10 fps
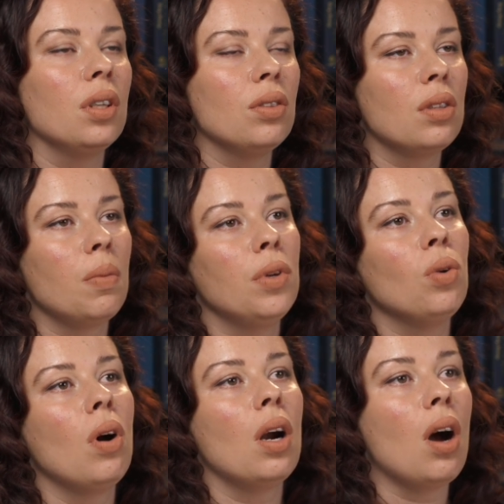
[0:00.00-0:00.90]
to them,
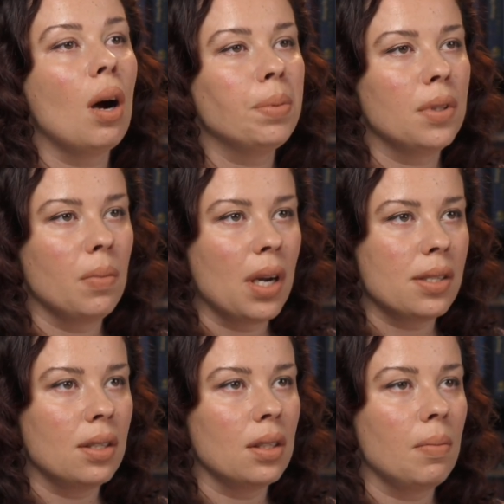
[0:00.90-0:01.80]
you are
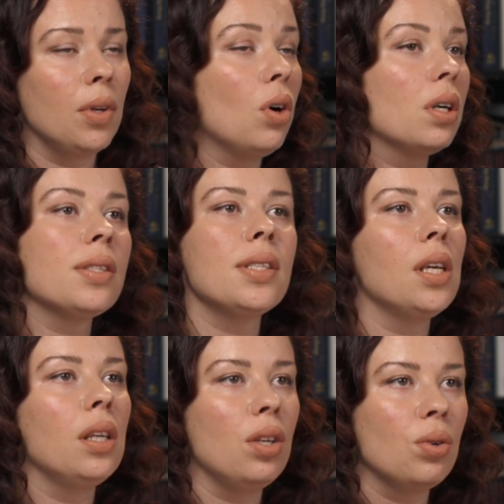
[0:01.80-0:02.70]
optimizing them, you are
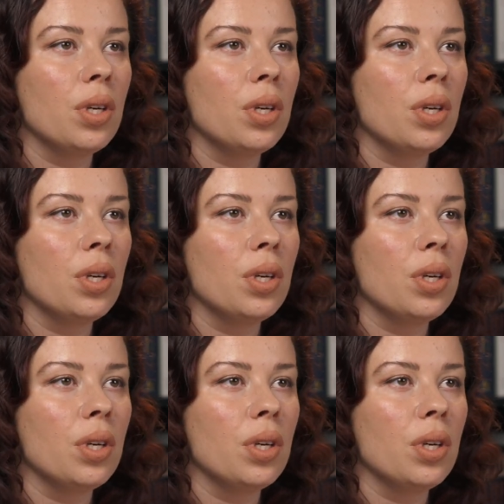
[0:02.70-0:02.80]
seeing new